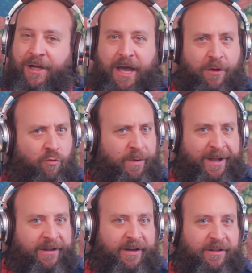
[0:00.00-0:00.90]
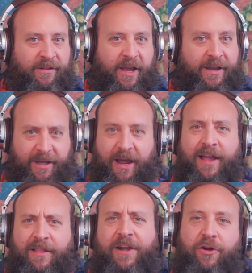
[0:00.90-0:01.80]
I really didn't like it. I
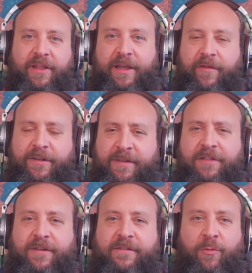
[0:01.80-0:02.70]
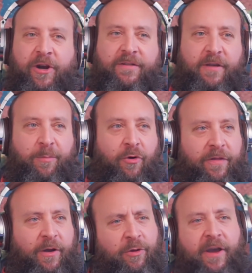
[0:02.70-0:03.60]
literally even said to someone at some
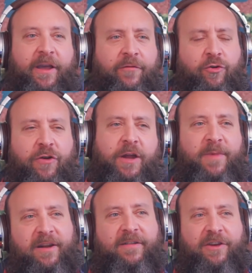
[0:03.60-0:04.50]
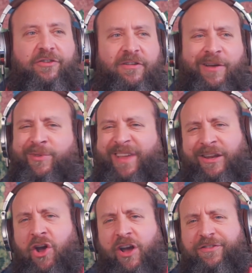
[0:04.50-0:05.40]
point, they were like, have you tried meditation? And I was like,
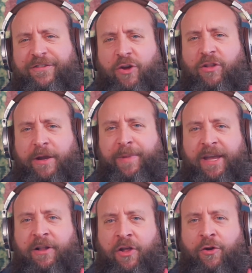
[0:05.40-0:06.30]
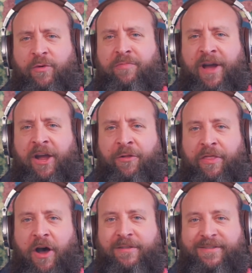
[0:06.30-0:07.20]
no, I just don't like being alone with my own
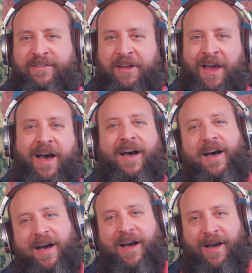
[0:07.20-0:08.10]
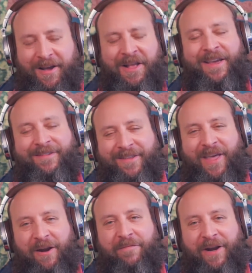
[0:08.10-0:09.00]
thoughts. Ha ha ha. Isn't
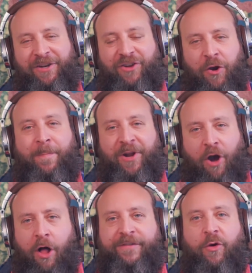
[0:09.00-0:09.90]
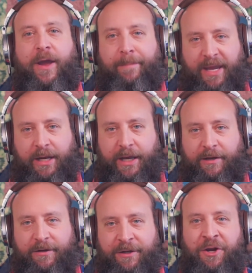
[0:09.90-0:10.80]
that a funny joke? But also I mean it,